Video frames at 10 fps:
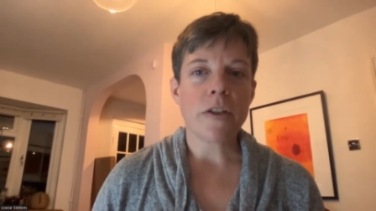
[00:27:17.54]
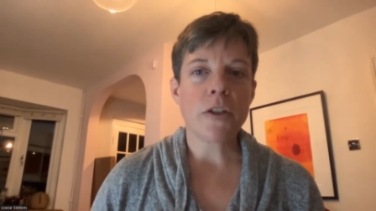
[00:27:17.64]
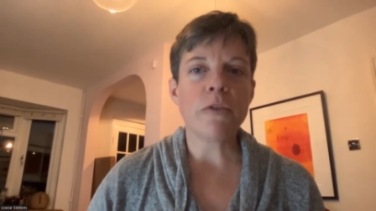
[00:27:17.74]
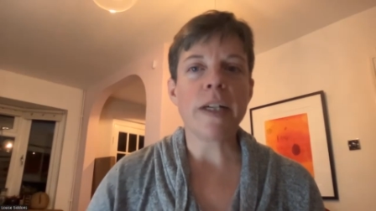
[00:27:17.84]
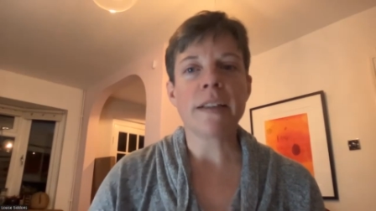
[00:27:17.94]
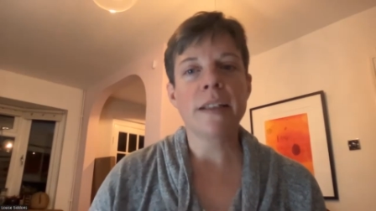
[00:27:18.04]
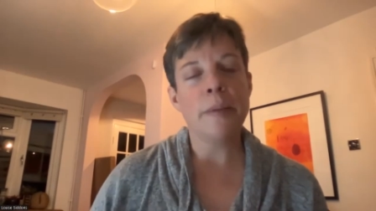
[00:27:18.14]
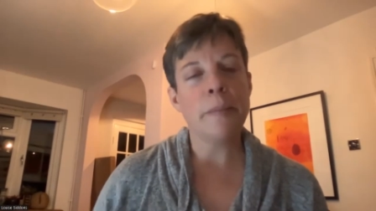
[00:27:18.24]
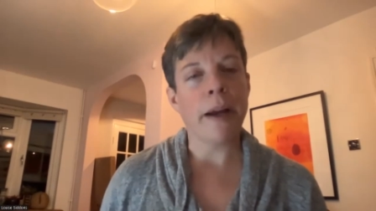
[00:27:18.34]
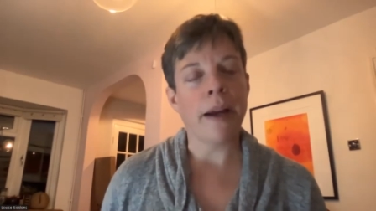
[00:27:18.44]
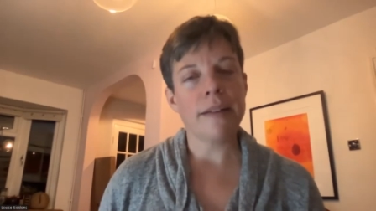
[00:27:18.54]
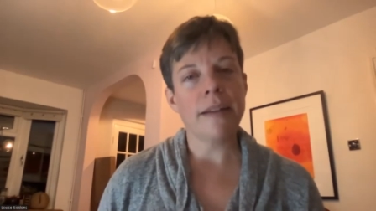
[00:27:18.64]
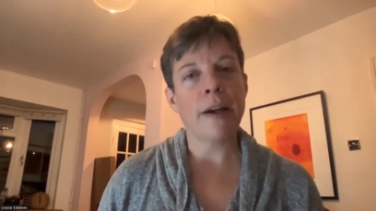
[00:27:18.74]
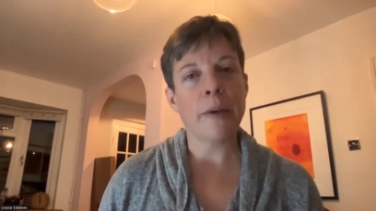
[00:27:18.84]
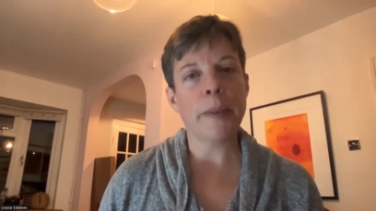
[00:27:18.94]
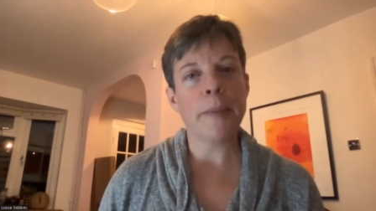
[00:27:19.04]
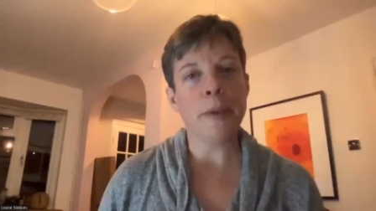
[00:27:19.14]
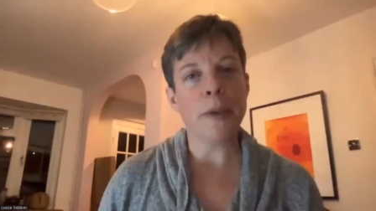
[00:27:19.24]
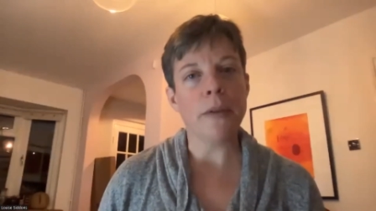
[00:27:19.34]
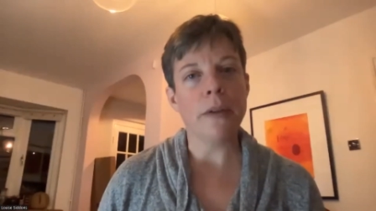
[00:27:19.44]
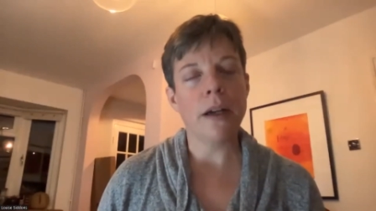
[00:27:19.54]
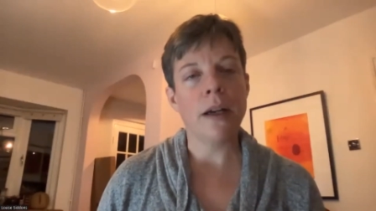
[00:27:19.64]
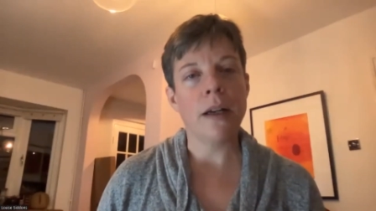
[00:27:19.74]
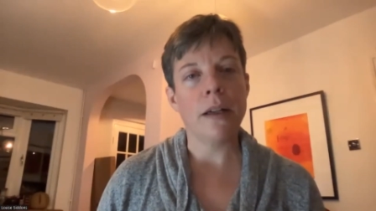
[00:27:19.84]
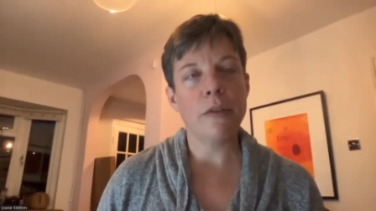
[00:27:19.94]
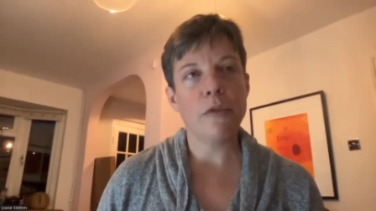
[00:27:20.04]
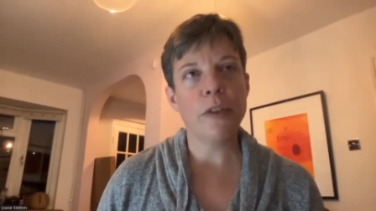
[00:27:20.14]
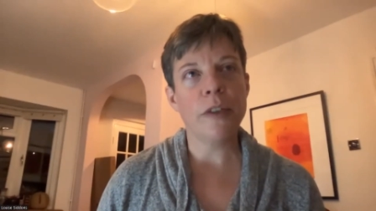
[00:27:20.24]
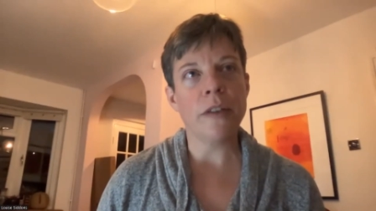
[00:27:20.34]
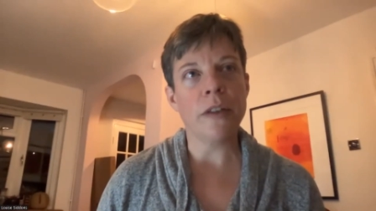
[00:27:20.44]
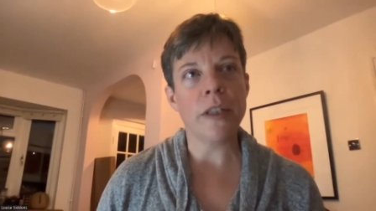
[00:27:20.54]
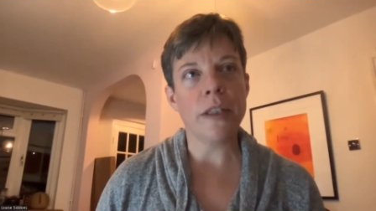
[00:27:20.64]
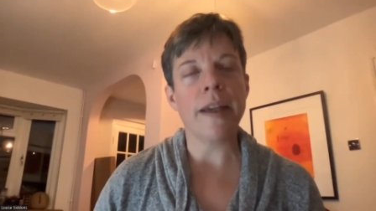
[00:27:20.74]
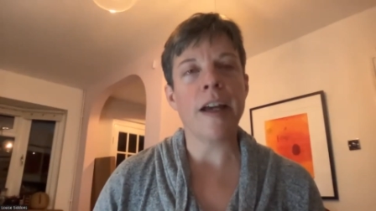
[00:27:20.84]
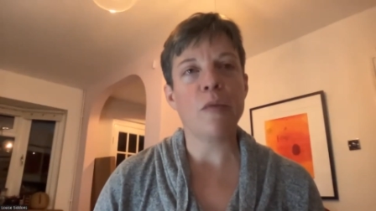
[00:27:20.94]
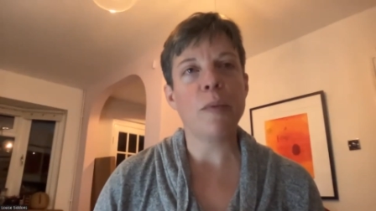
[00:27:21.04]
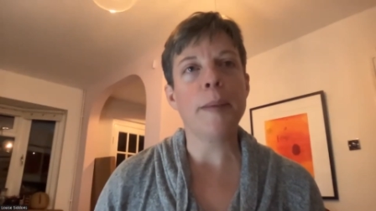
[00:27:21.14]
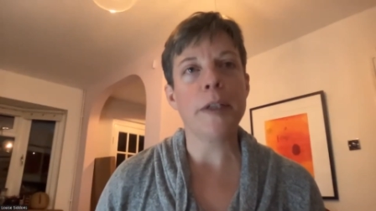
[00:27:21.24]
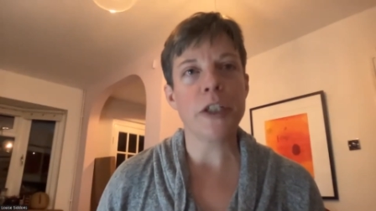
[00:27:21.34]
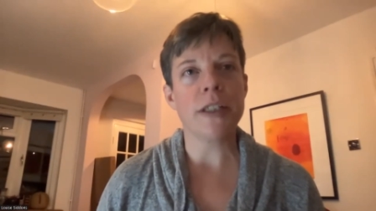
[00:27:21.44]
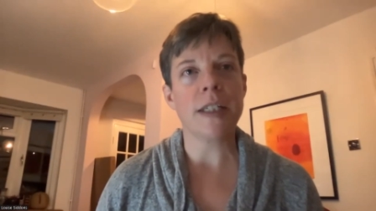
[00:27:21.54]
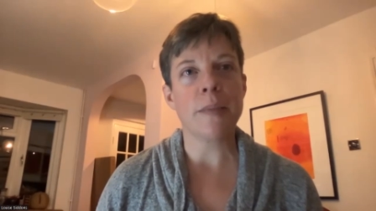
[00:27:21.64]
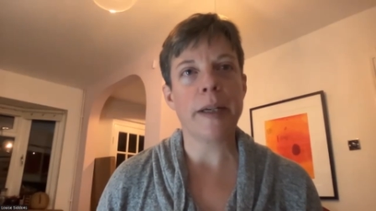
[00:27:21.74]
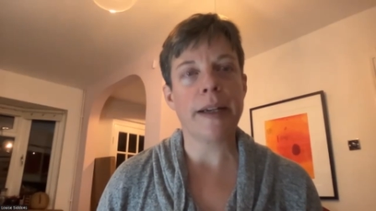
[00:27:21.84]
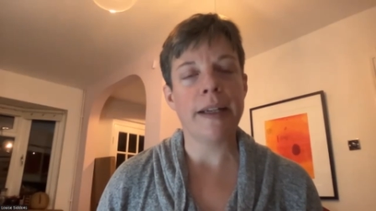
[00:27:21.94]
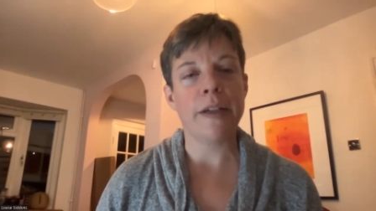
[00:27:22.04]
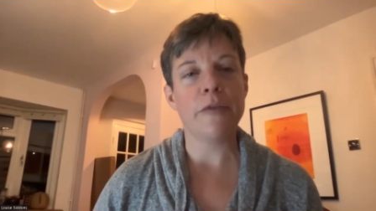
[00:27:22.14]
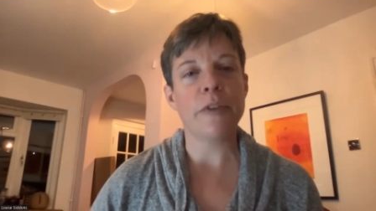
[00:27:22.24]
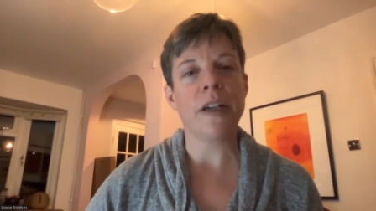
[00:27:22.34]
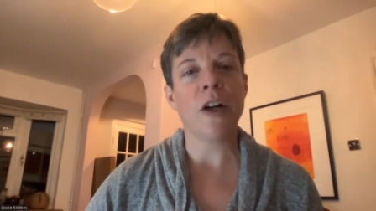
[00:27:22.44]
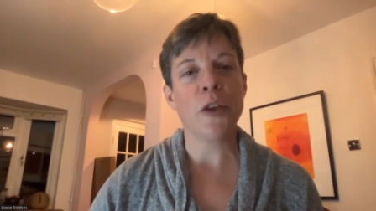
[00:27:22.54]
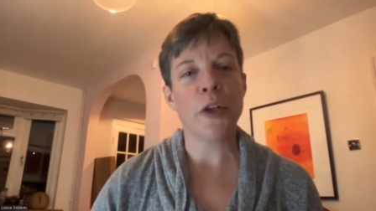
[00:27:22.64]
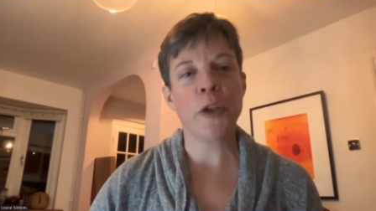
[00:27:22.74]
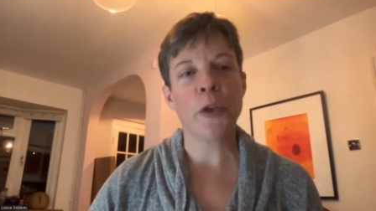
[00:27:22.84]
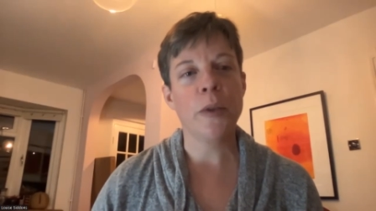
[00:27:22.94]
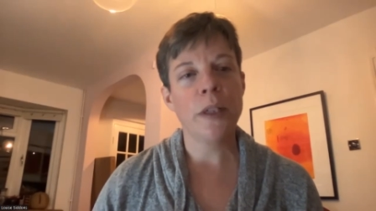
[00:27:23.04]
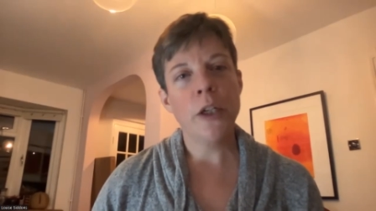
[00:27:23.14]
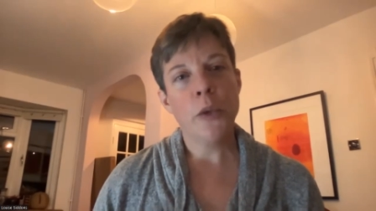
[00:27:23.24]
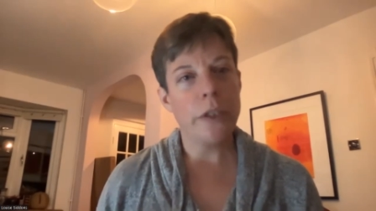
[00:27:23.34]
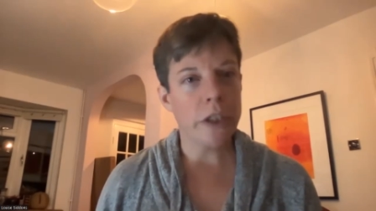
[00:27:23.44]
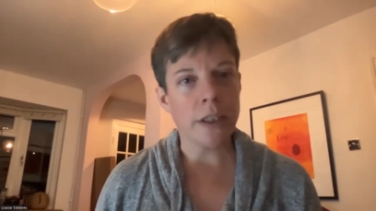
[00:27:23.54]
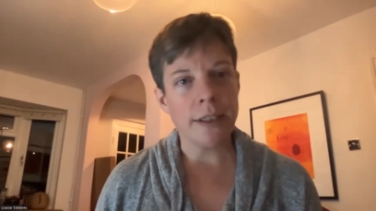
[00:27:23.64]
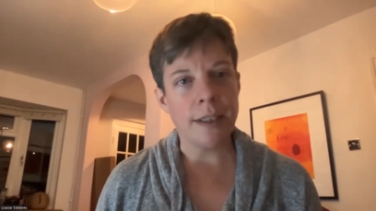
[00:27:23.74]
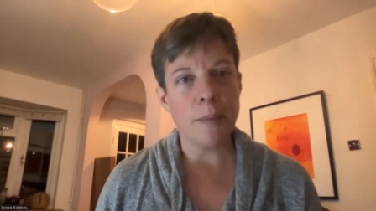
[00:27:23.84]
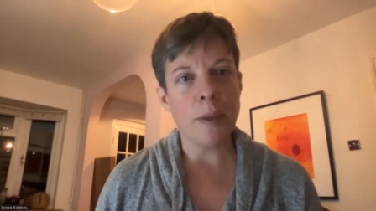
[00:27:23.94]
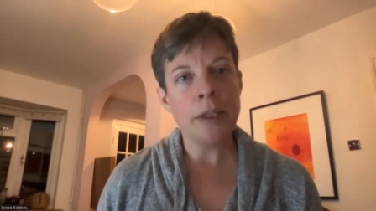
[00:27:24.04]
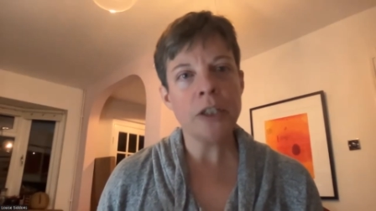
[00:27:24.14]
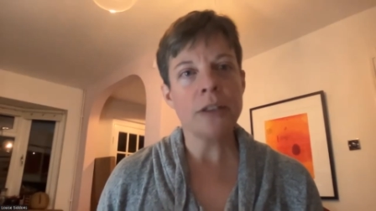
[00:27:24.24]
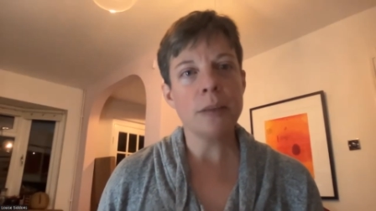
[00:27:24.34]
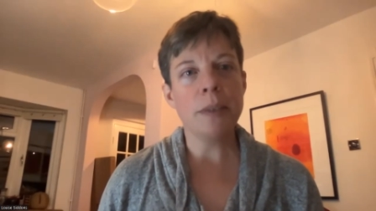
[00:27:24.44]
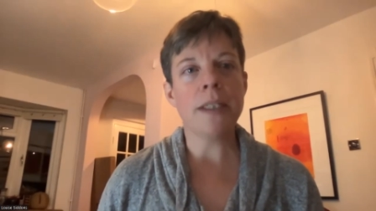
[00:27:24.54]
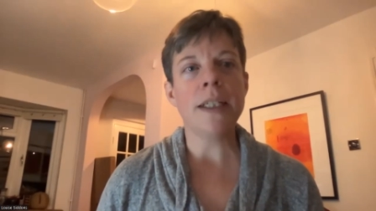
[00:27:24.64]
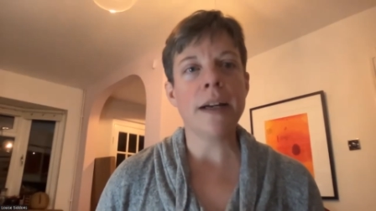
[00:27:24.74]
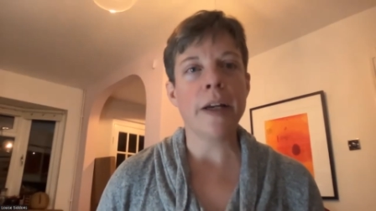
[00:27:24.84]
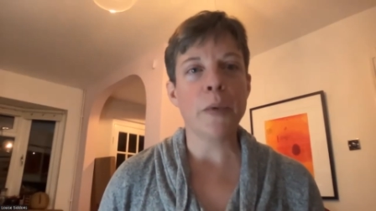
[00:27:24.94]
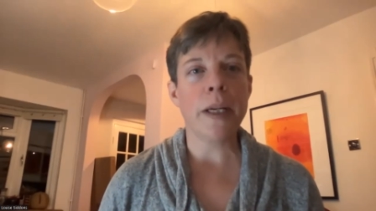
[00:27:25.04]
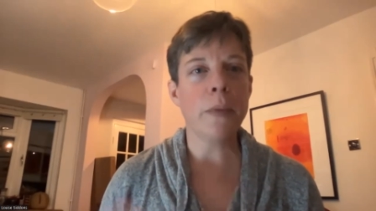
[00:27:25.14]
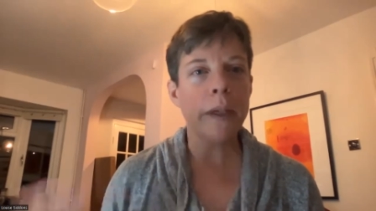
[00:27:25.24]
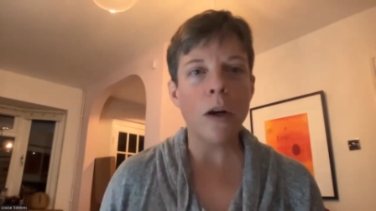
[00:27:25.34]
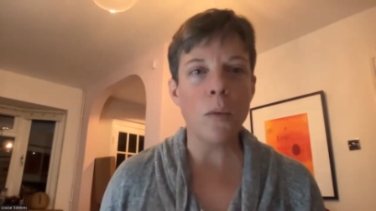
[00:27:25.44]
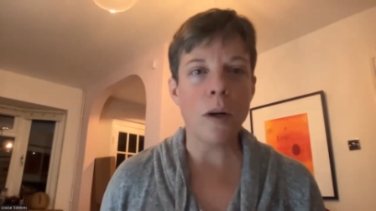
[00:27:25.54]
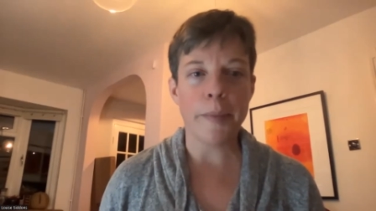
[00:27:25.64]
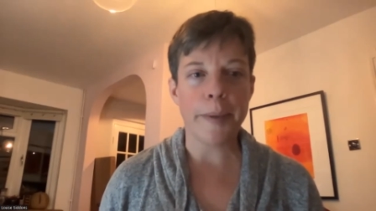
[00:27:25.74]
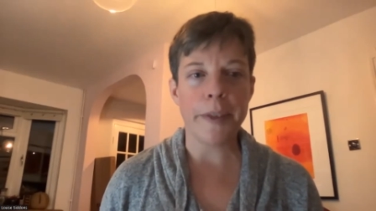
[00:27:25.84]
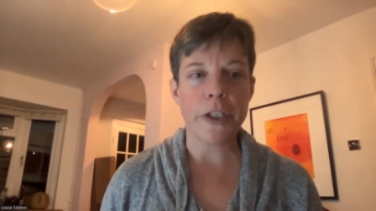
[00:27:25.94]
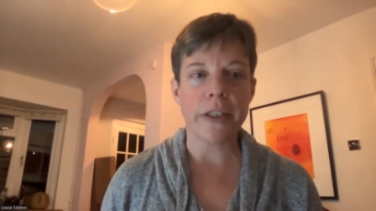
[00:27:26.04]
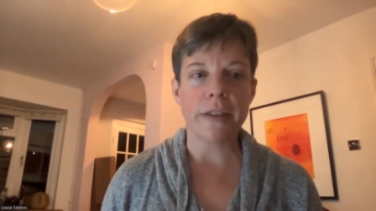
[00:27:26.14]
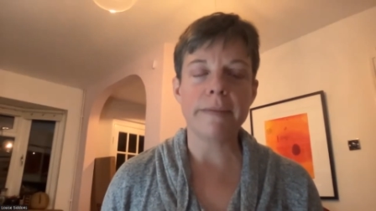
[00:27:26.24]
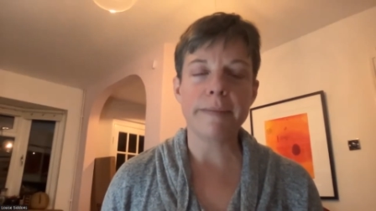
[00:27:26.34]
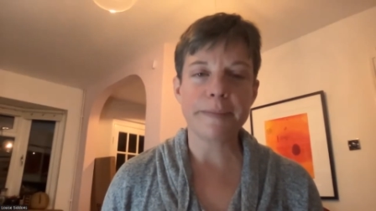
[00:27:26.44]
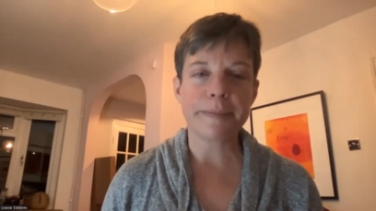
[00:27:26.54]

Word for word: directly impacts how people uh, feel that they have permission to behave. And although we shouldn't need permission to be any kind of way, we all want permission